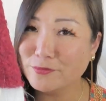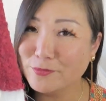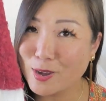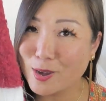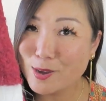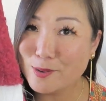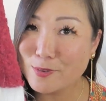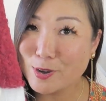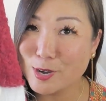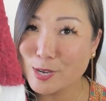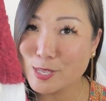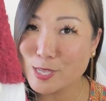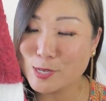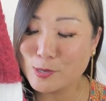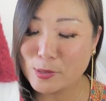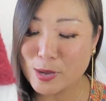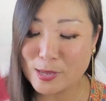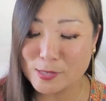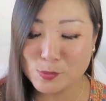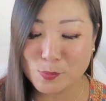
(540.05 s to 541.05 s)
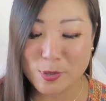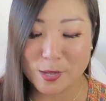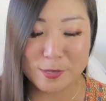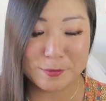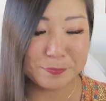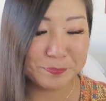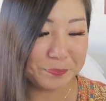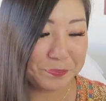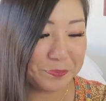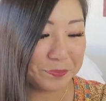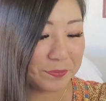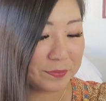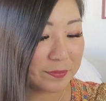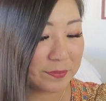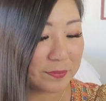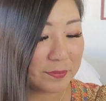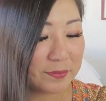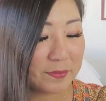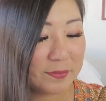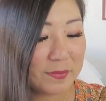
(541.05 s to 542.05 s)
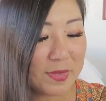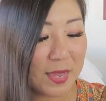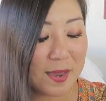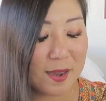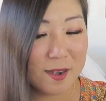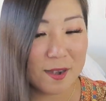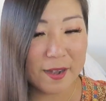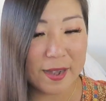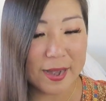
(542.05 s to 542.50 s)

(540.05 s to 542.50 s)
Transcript: Very, very cute as well. All